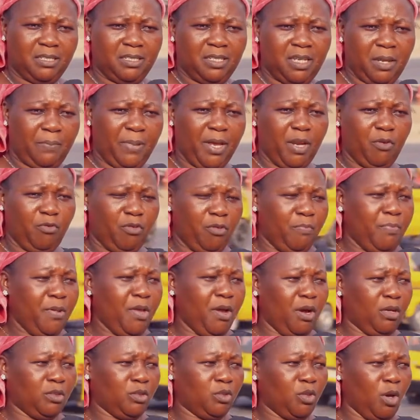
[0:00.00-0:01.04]
The bead will be
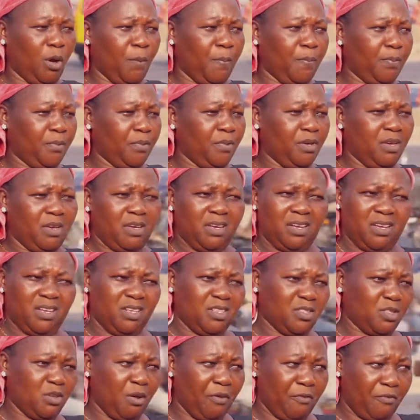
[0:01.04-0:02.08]
on top.
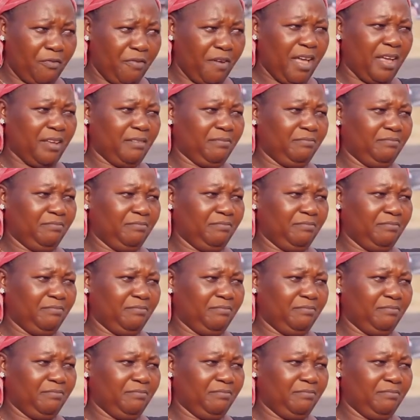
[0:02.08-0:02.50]
Some fear.